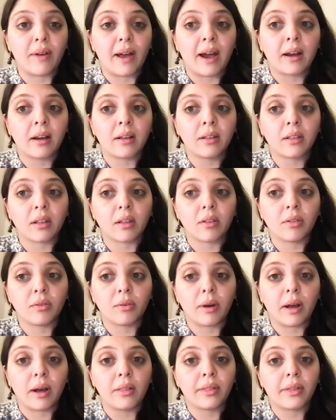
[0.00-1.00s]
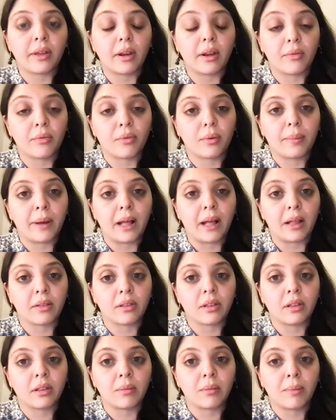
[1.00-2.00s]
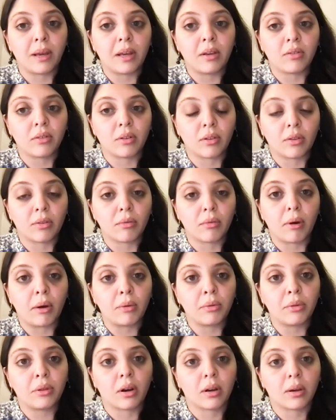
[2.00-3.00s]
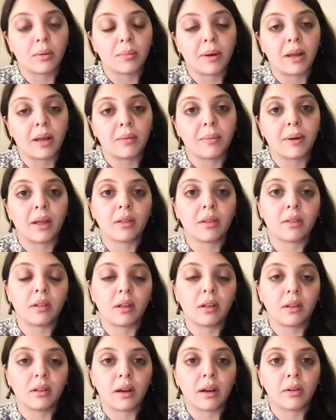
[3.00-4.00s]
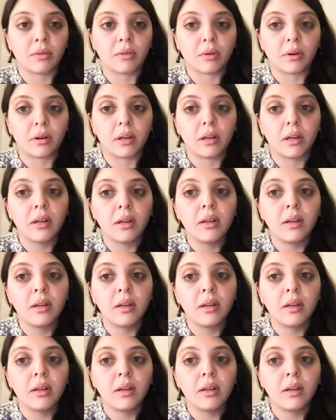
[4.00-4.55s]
access to healthcare for Palestinian patients throughout the occupied Palestinian territory.